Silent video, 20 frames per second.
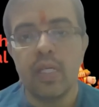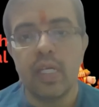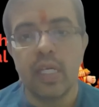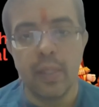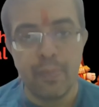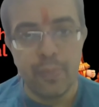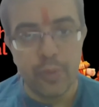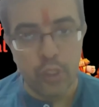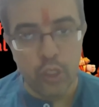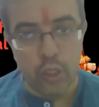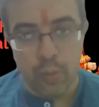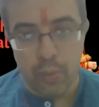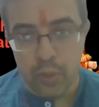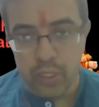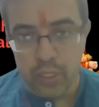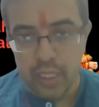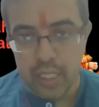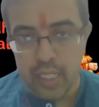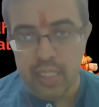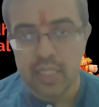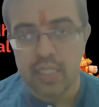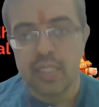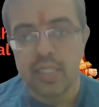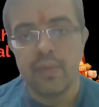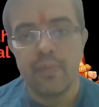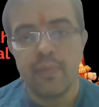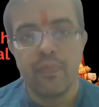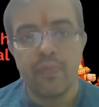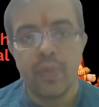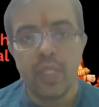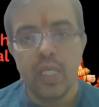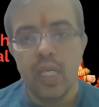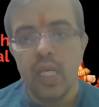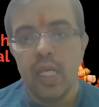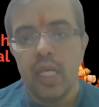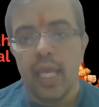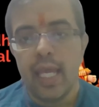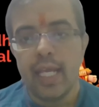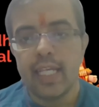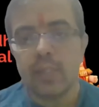Crypto Buddhist?
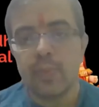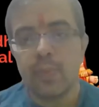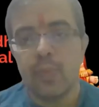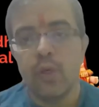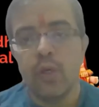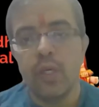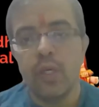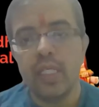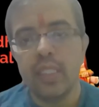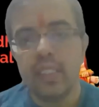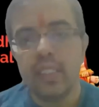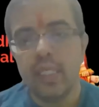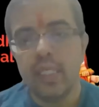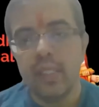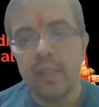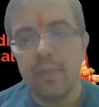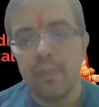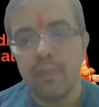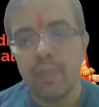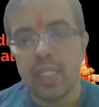Exploring the